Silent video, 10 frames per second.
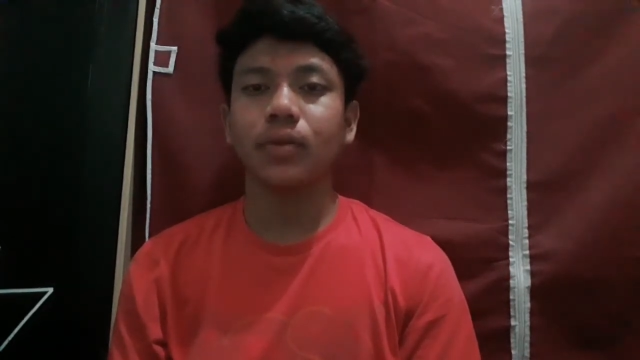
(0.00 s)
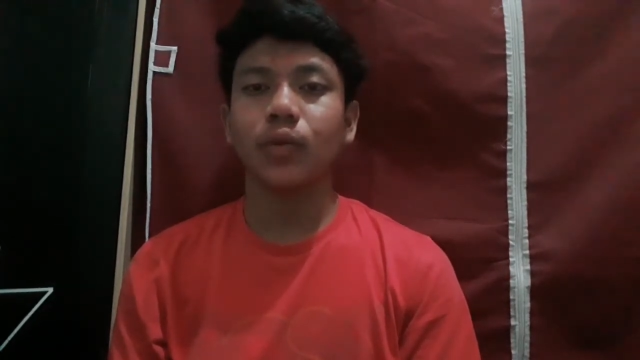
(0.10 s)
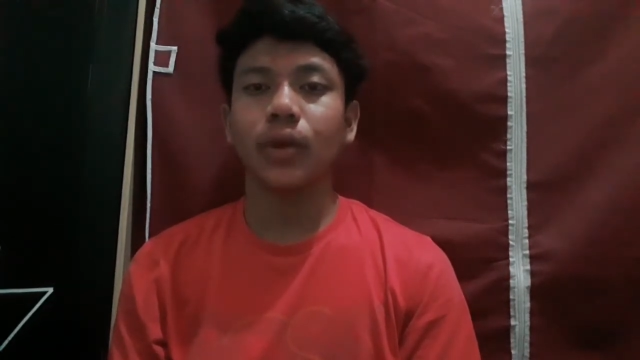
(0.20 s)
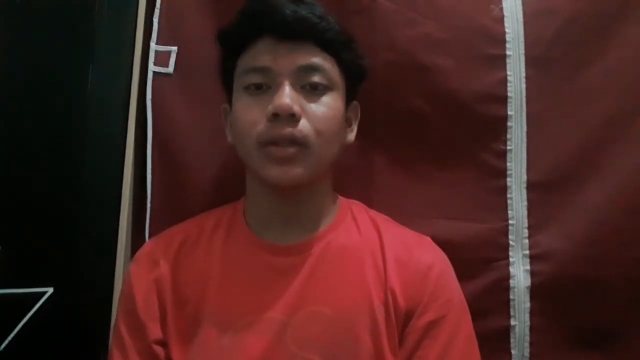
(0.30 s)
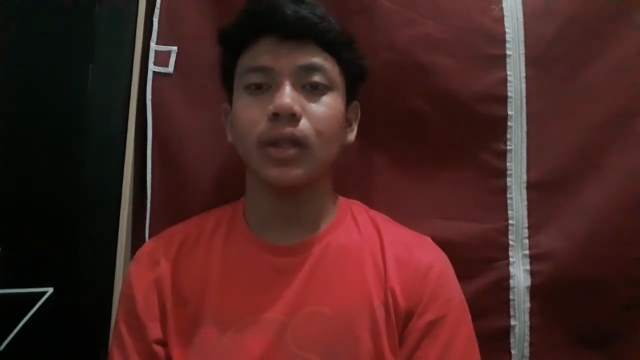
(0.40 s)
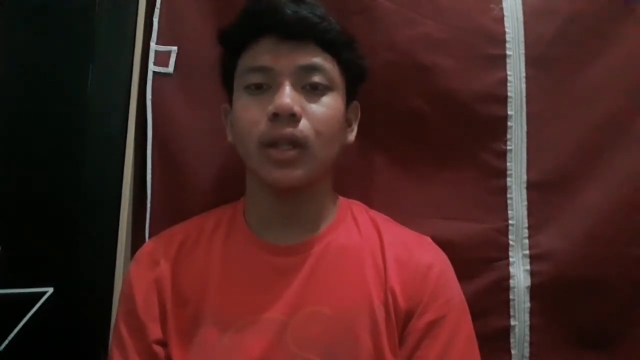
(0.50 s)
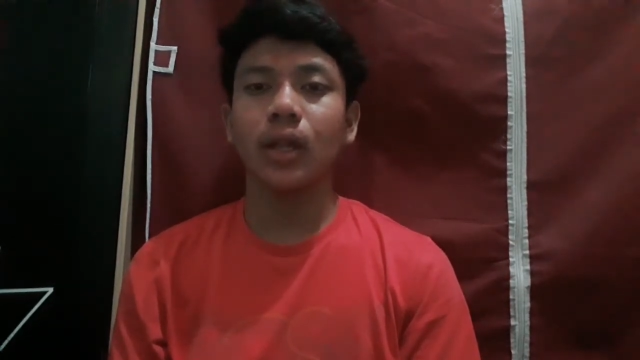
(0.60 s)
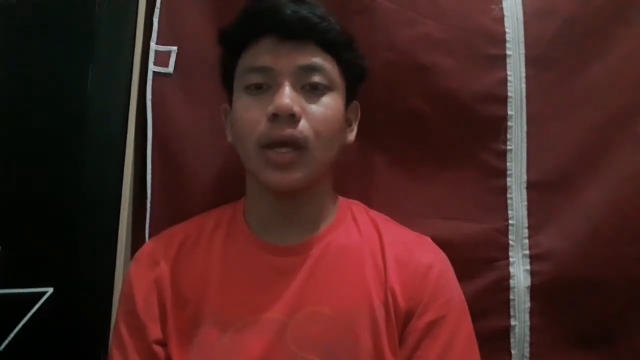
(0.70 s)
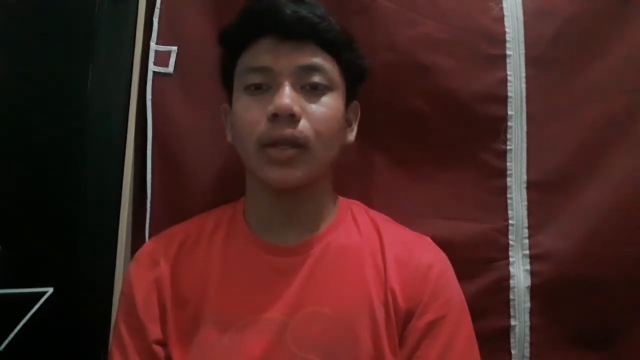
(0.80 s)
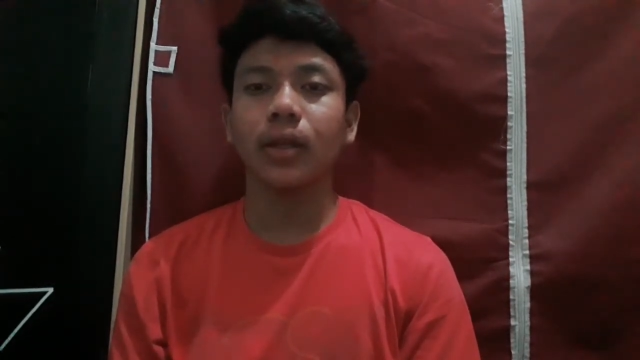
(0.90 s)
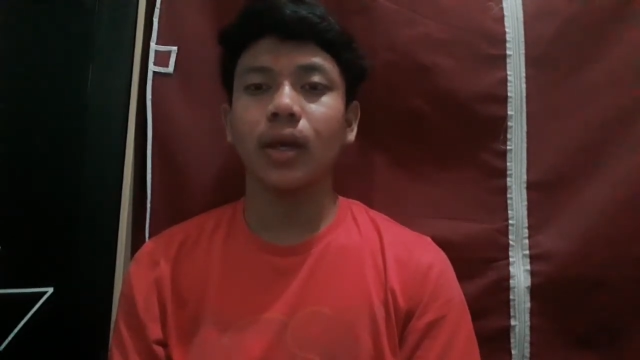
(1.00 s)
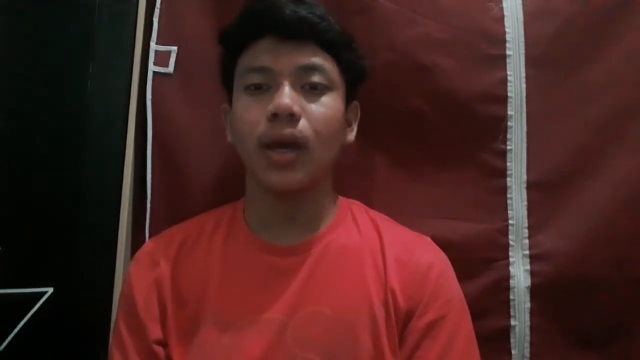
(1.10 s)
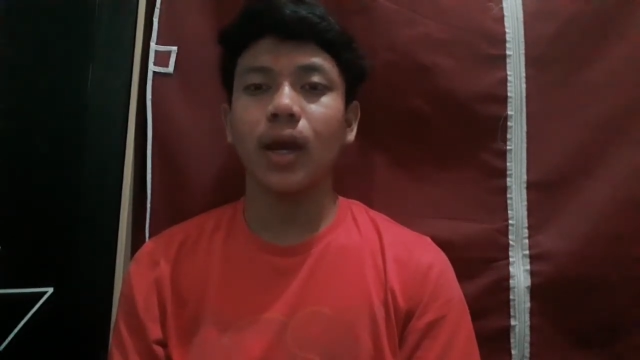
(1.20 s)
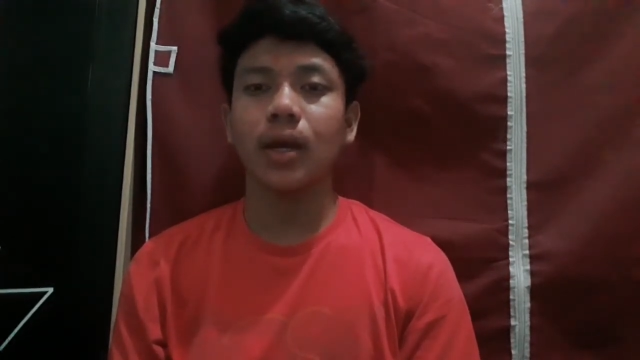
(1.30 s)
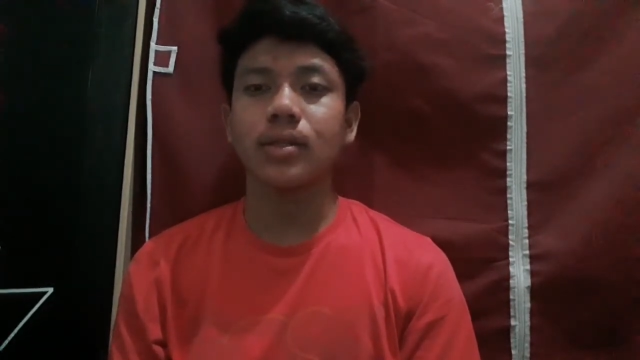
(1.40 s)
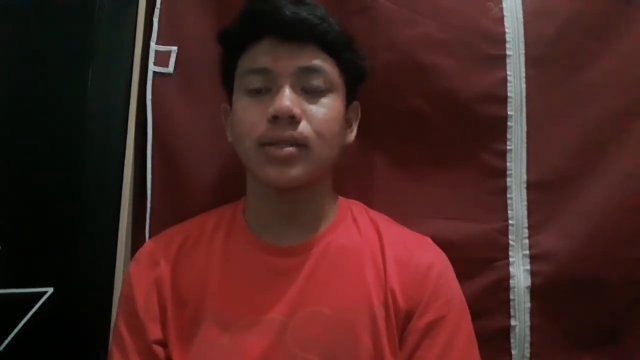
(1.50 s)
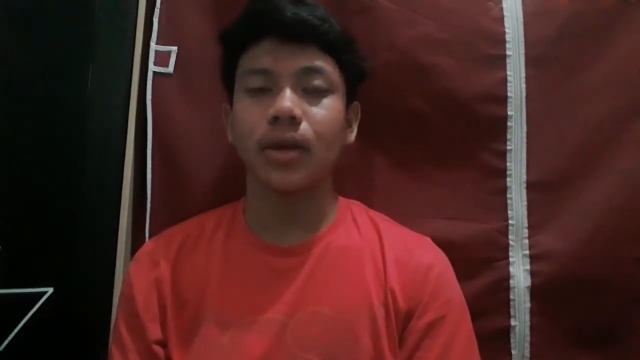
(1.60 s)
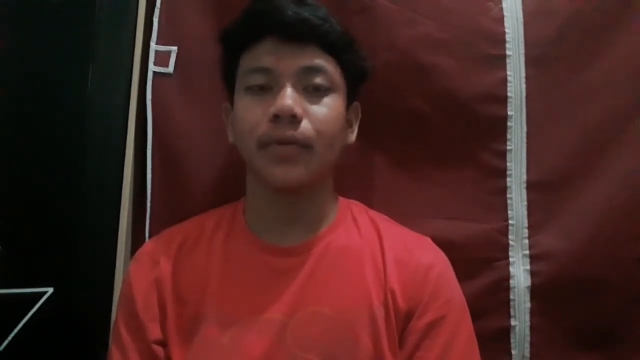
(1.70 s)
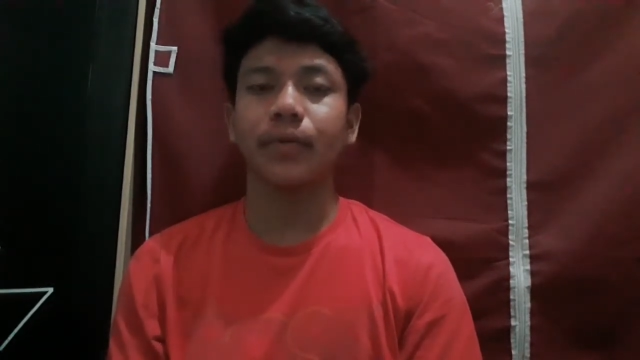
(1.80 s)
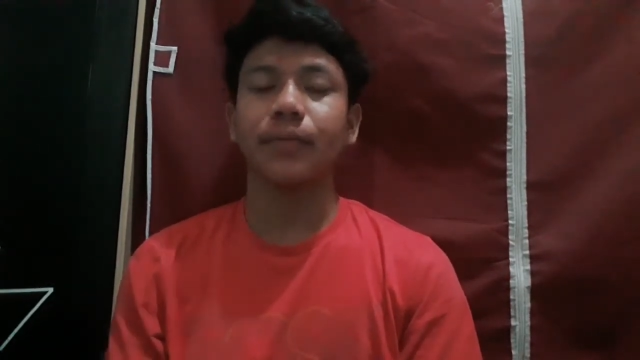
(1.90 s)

quite large and safe,